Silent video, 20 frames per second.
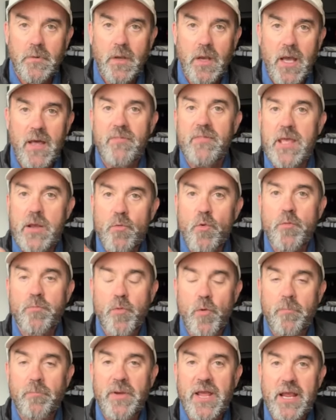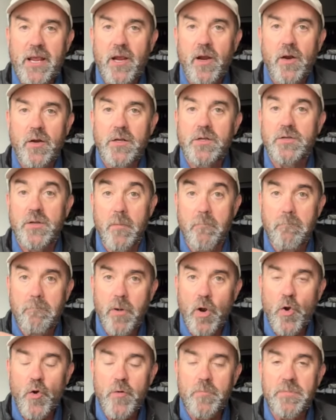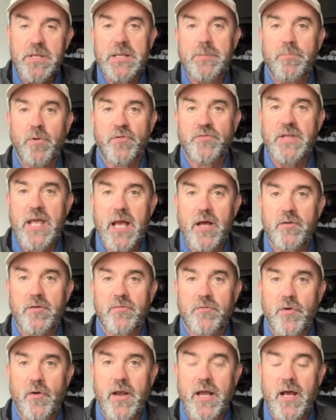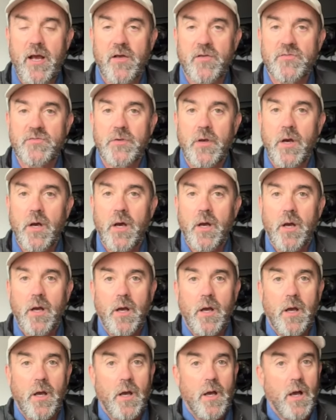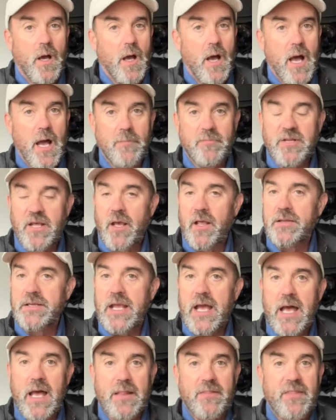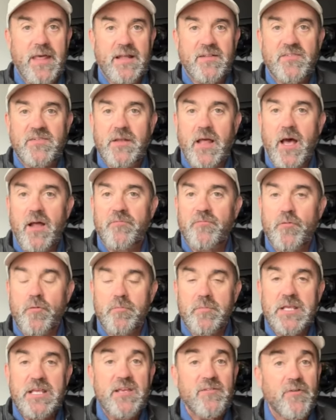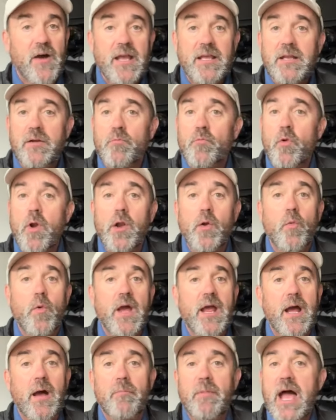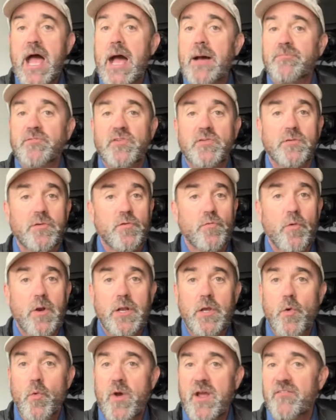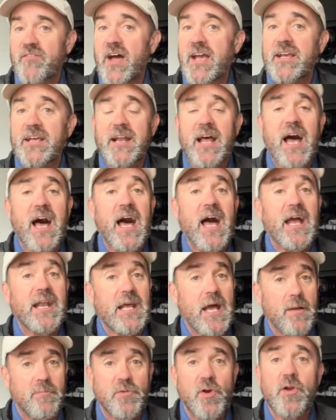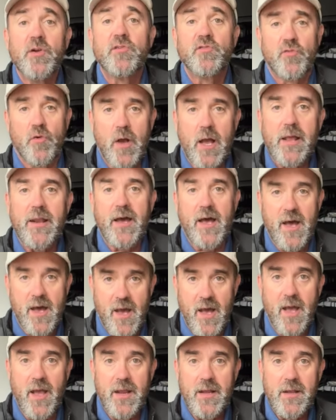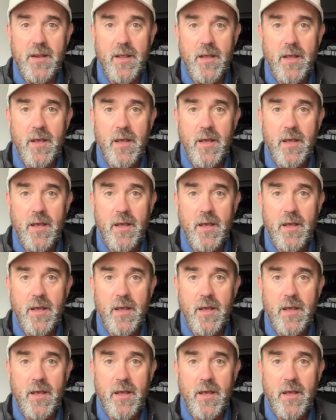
And they were prepared to burn people down in their house. I'm telling you, that's not for me. If I can run away, I'm absolutely running away. If I can hide, I'm going to try to hide.